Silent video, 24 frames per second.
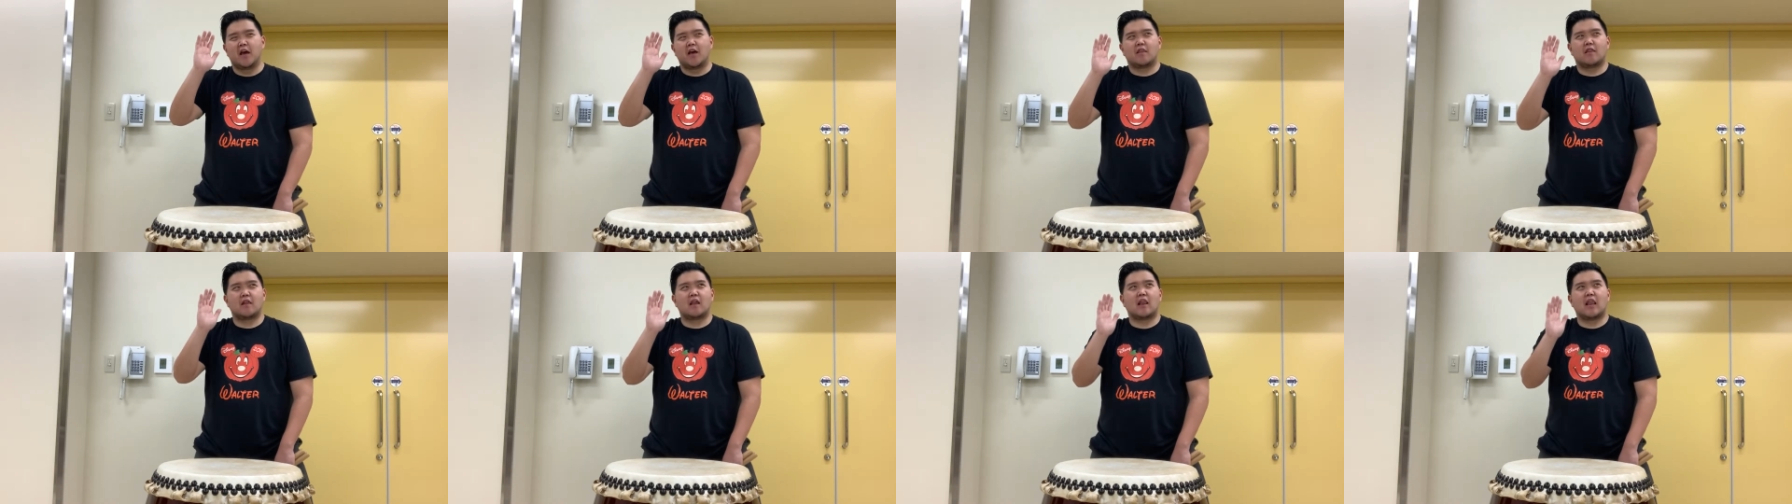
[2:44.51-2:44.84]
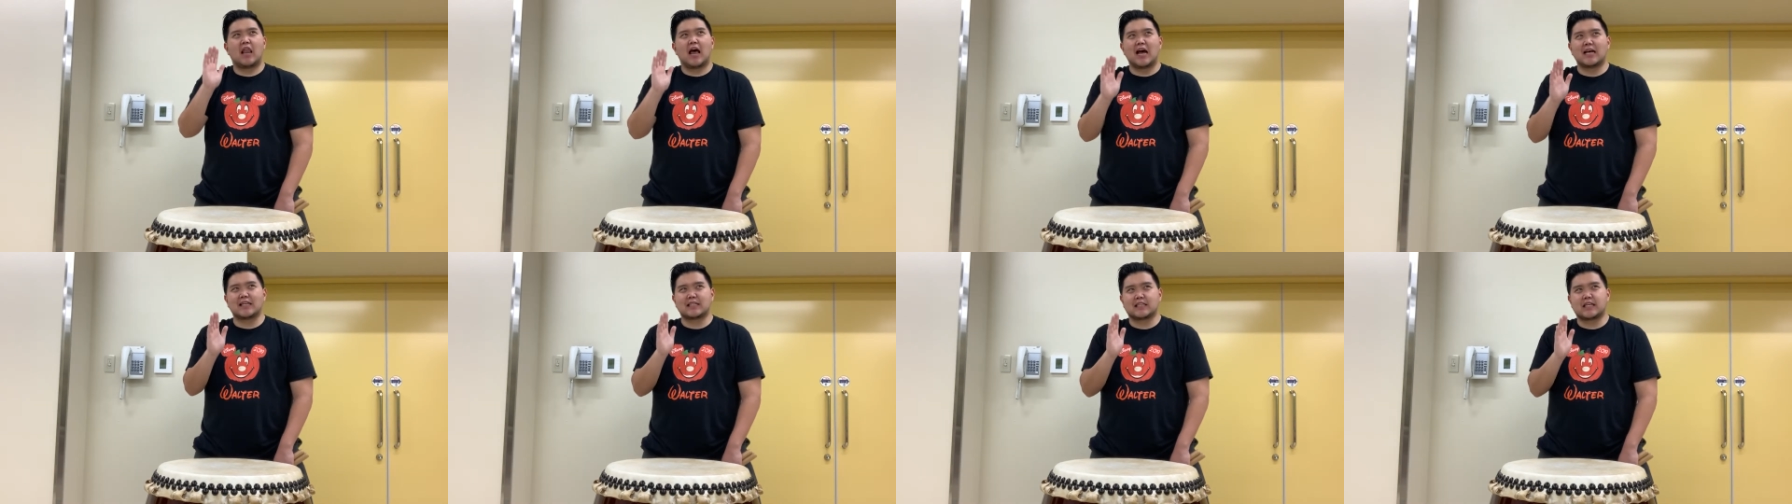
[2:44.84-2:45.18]
The
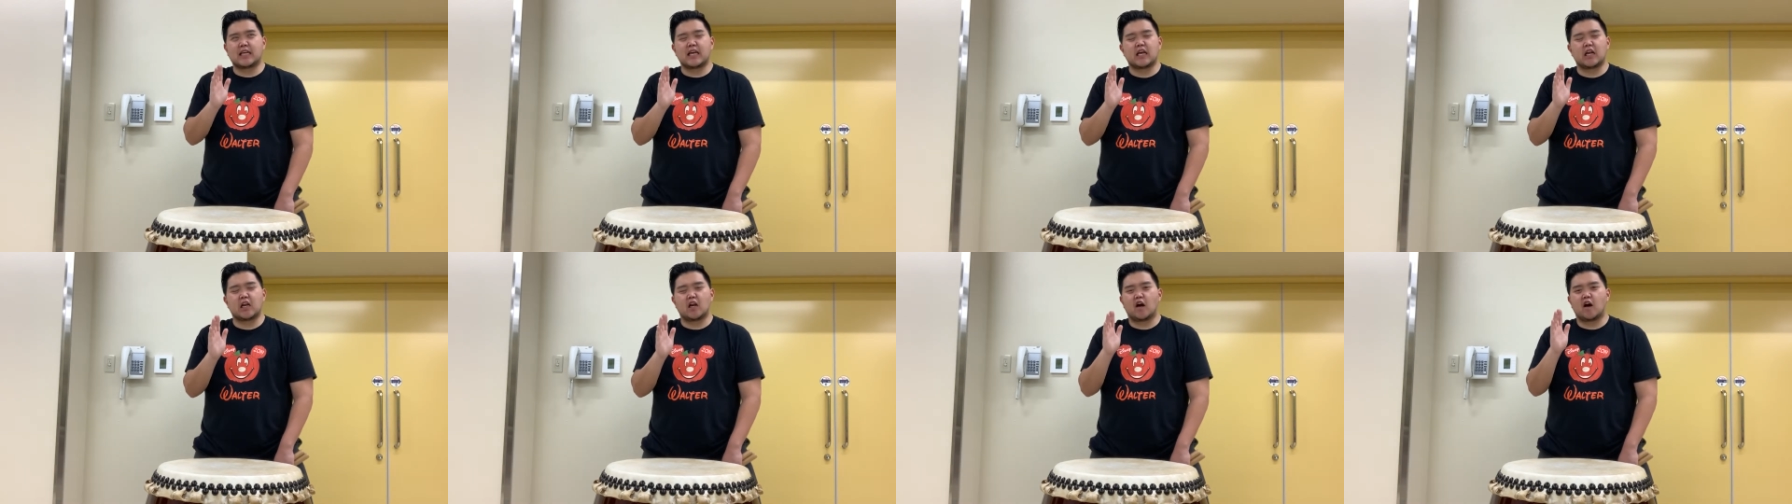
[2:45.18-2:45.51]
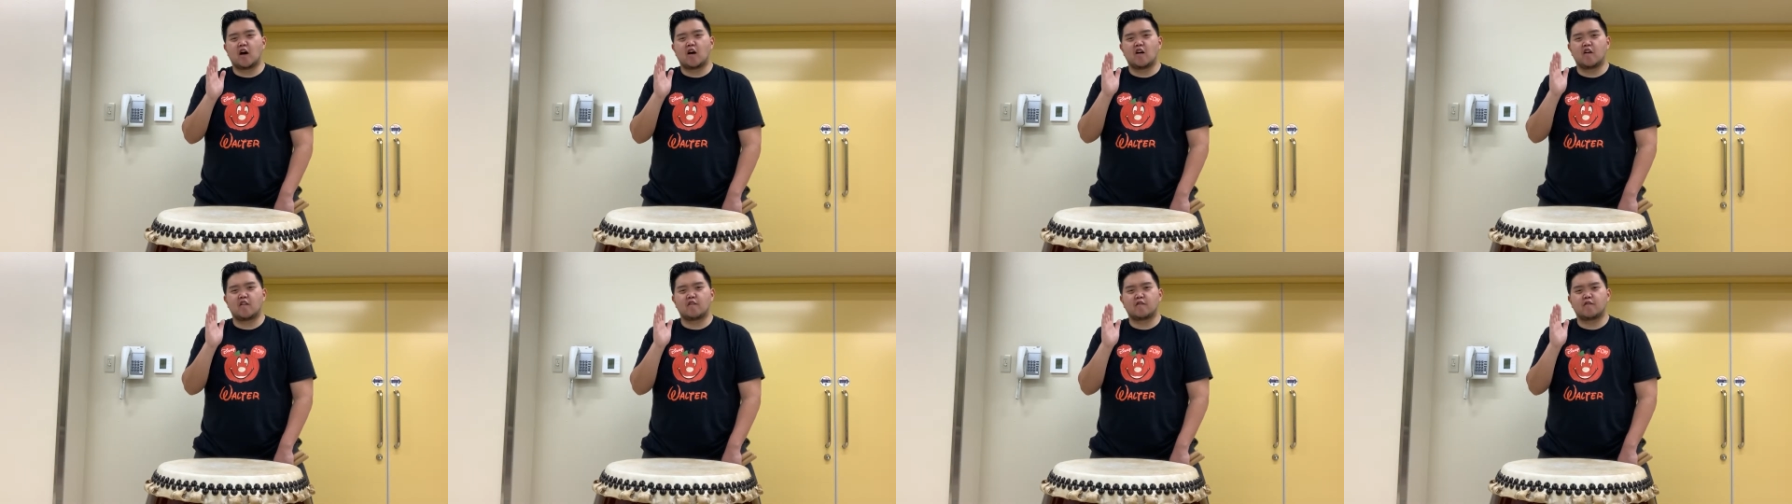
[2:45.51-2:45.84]
last hit
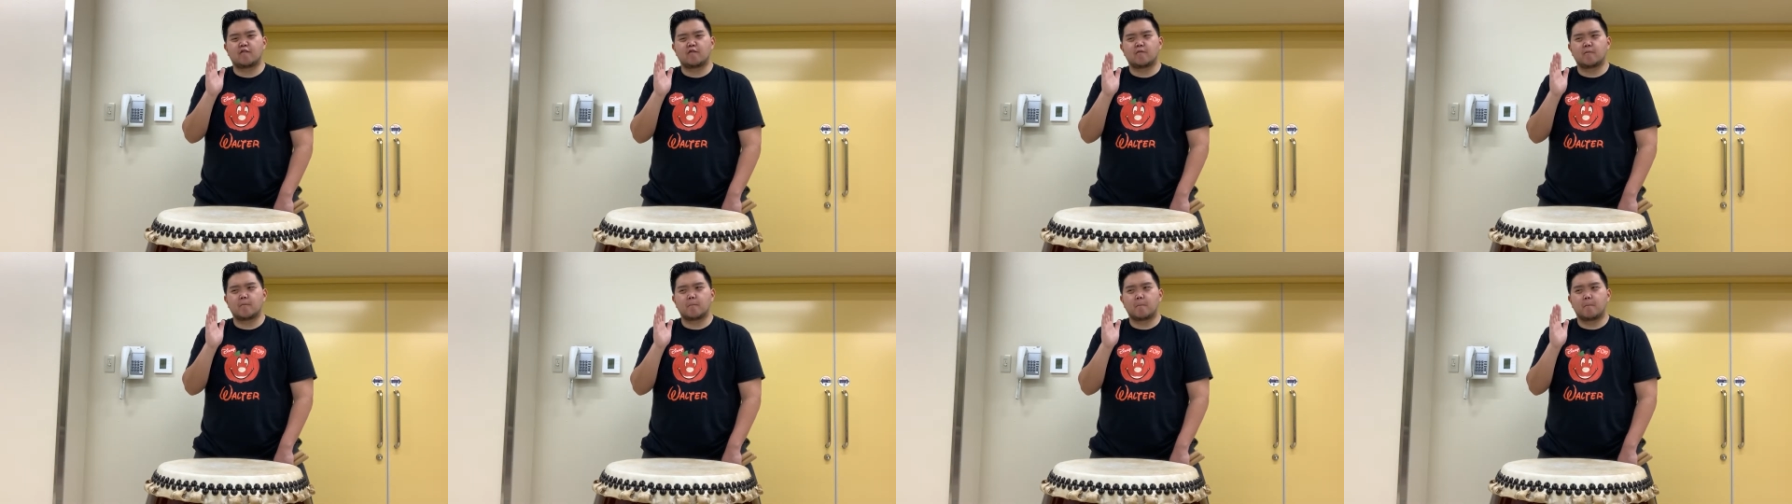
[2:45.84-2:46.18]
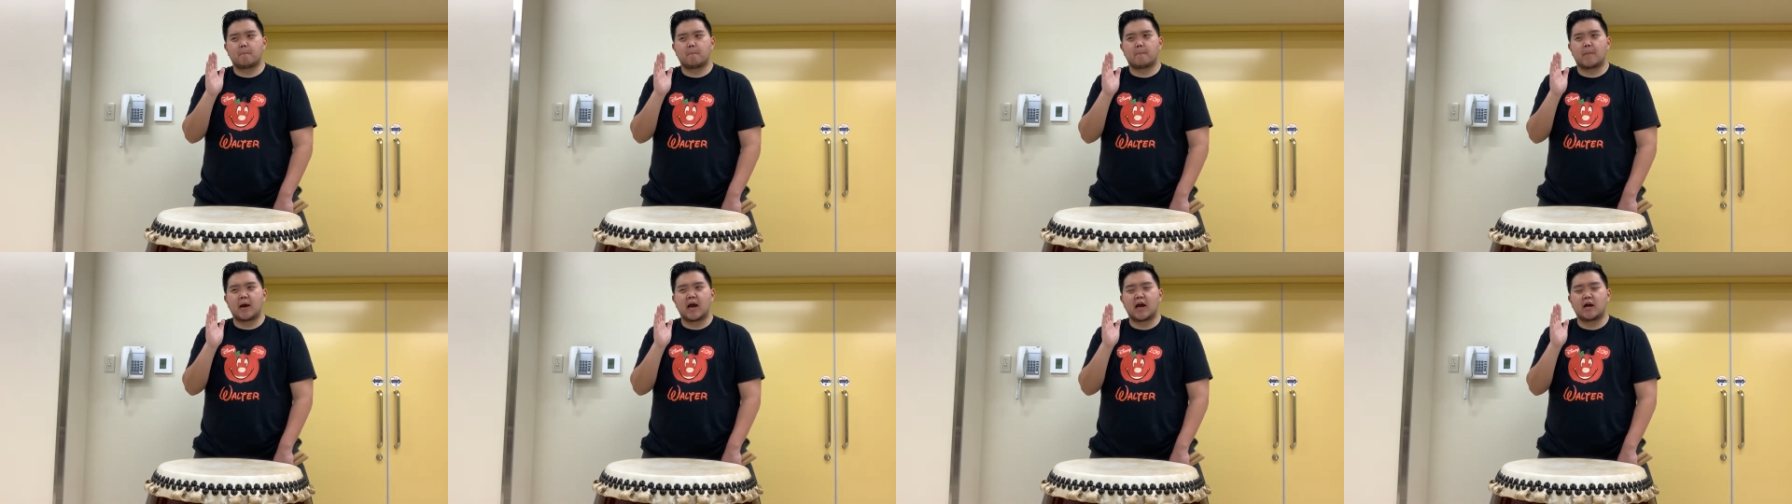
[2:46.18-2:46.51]
of
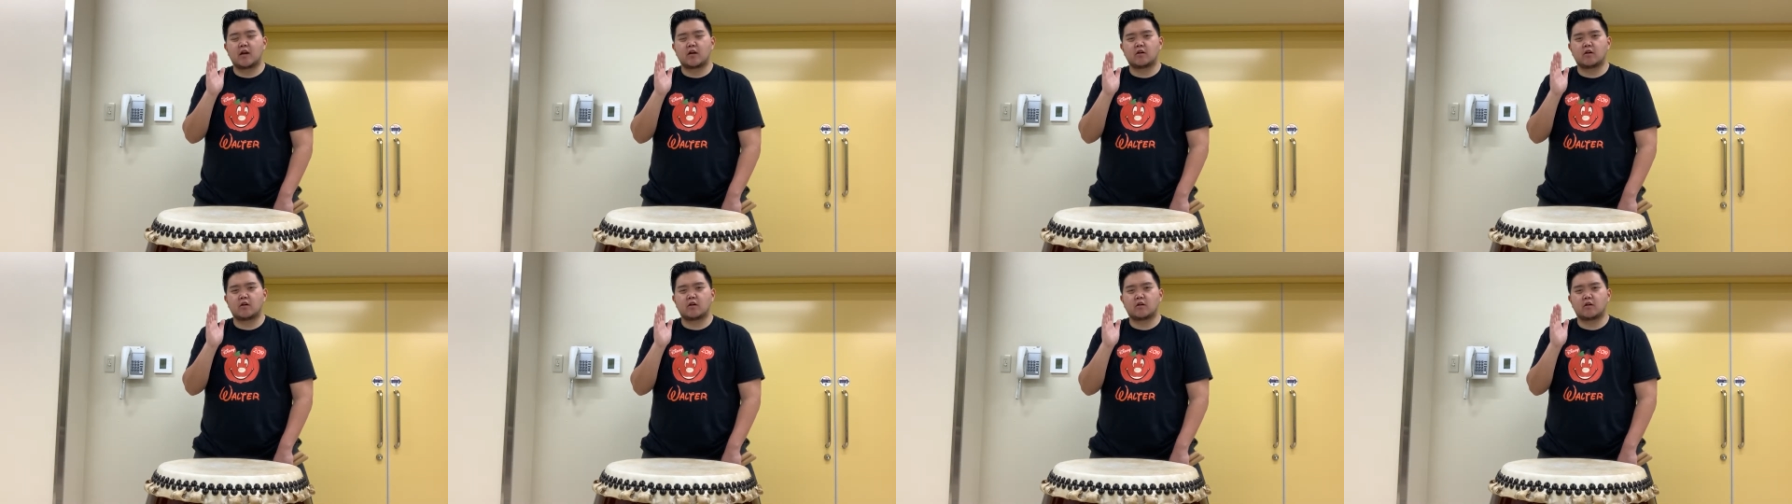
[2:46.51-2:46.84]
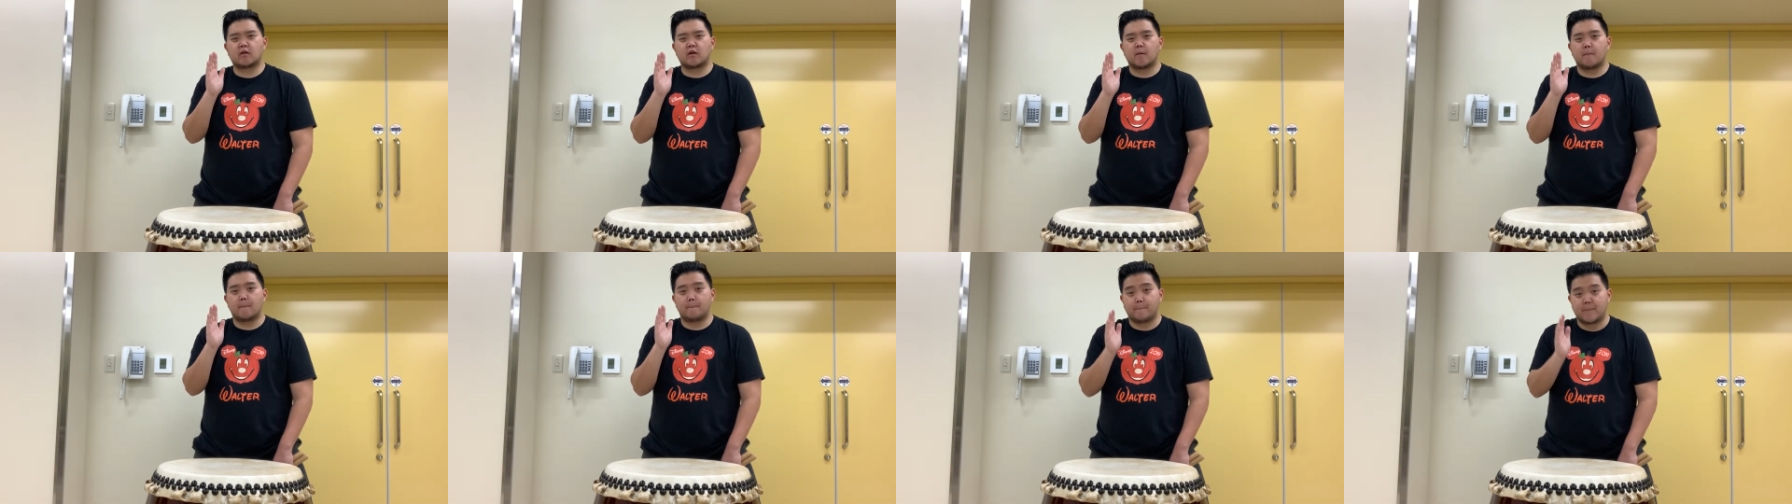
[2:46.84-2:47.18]
pattern